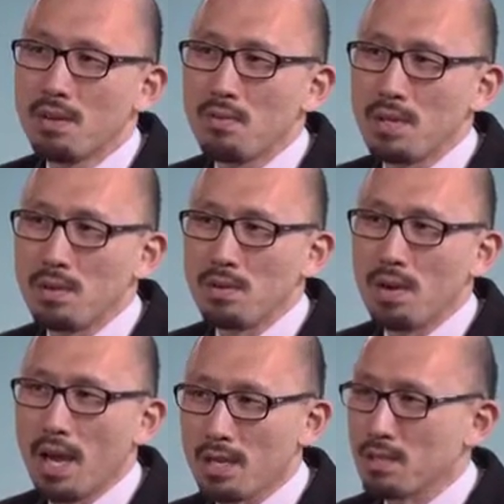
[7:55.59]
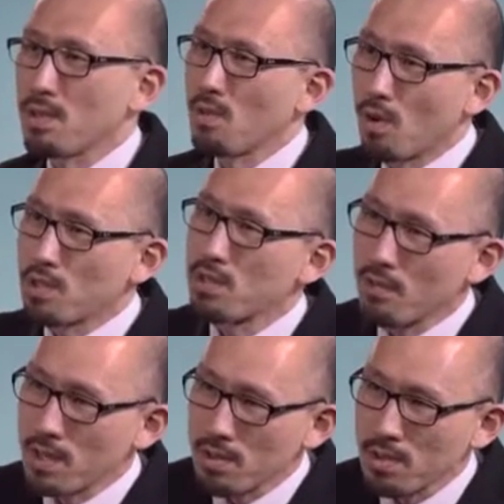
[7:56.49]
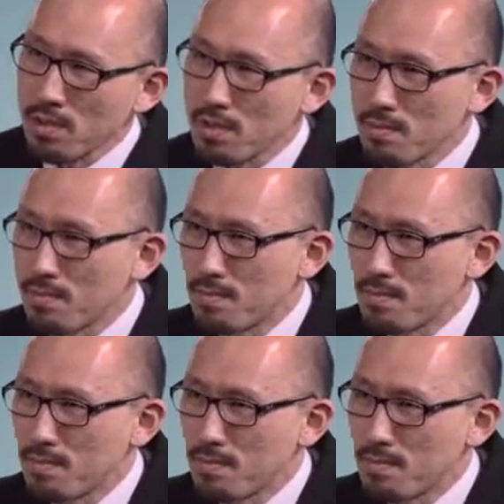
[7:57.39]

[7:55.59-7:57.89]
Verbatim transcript: when you actually launch your ventures.